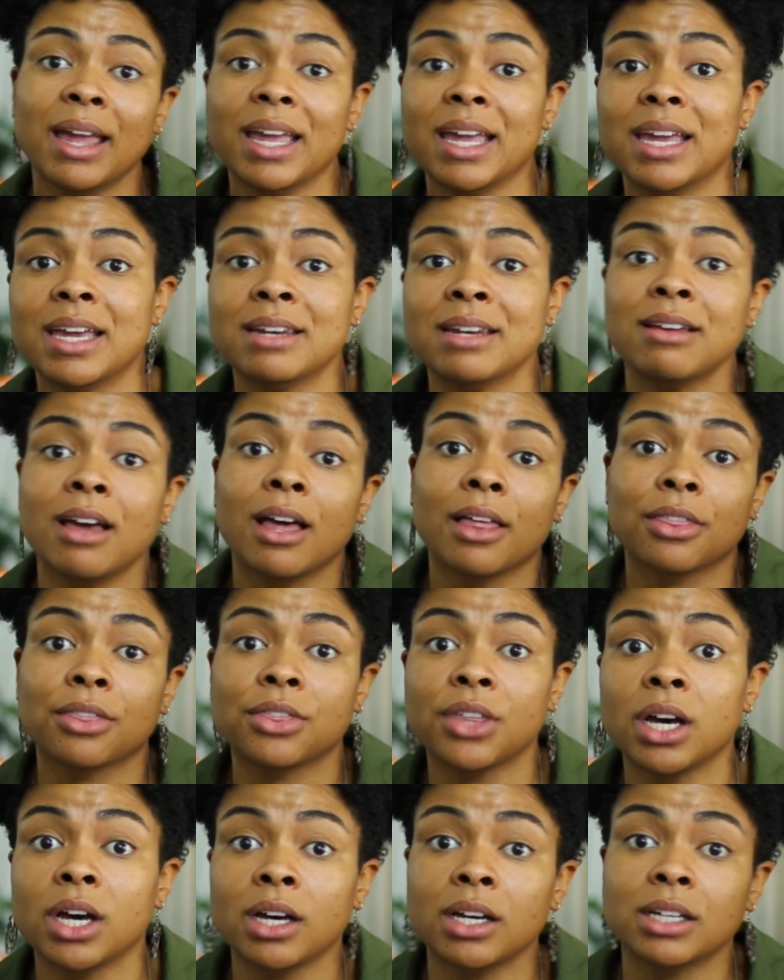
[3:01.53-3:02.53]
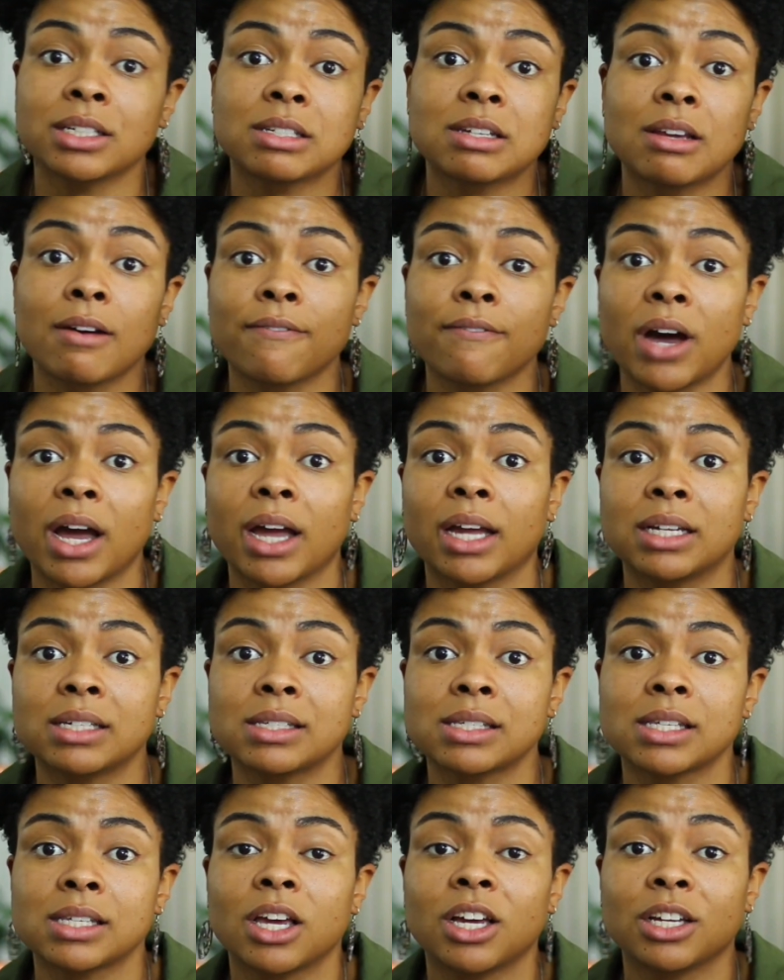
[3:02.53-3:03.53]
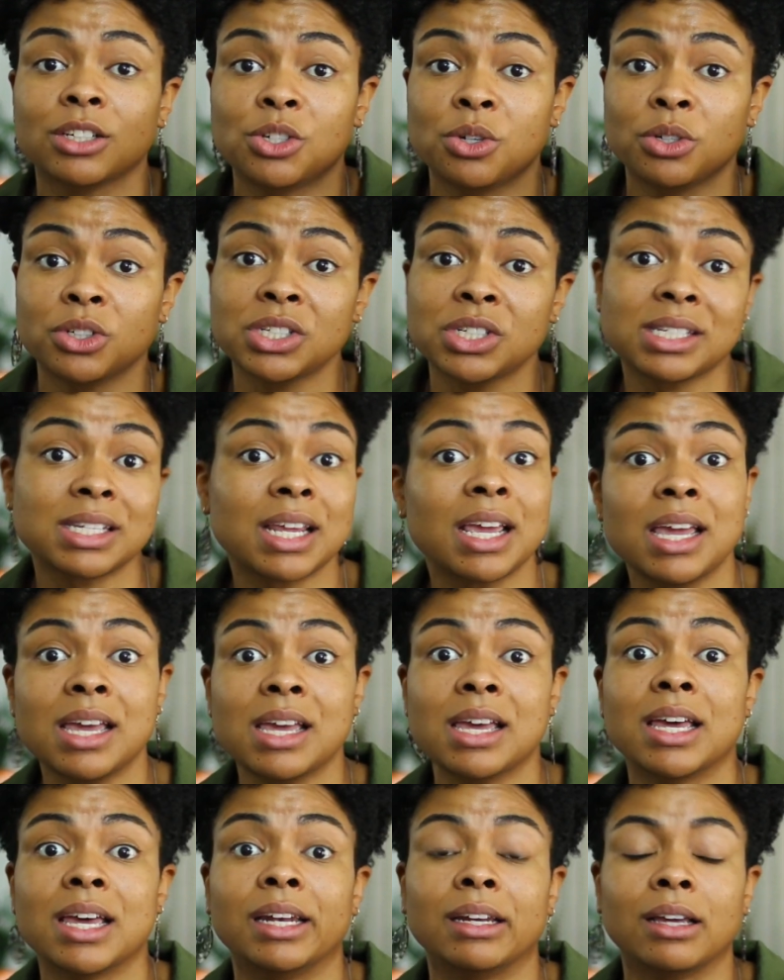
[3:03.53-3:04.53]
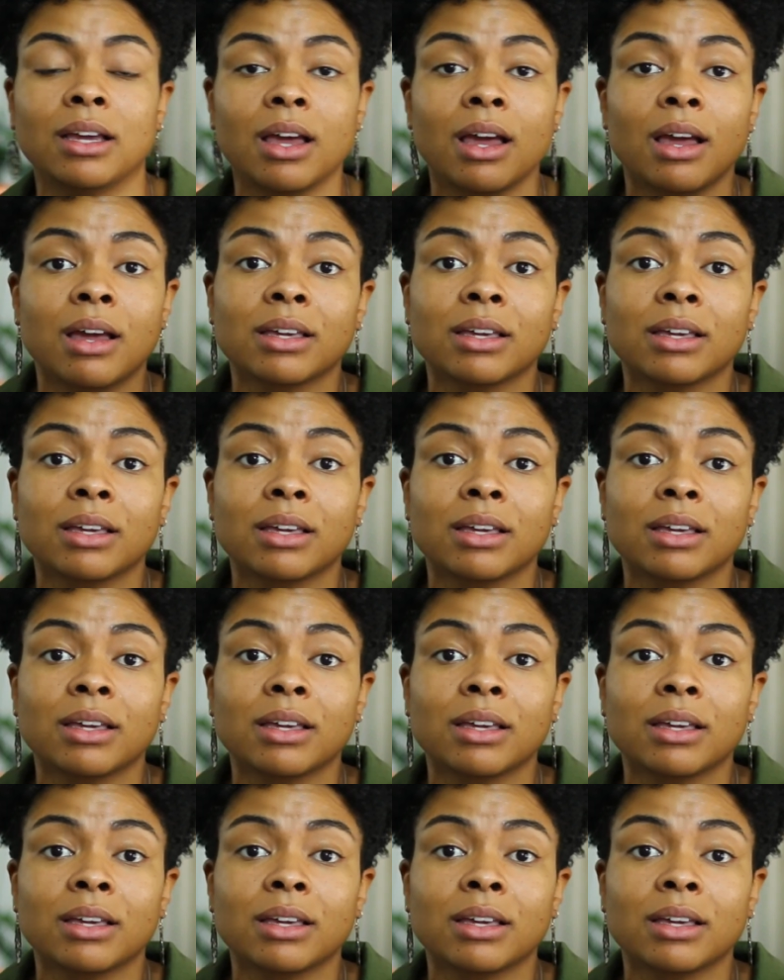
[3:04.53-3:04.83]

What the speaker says: in the device. Do you understand?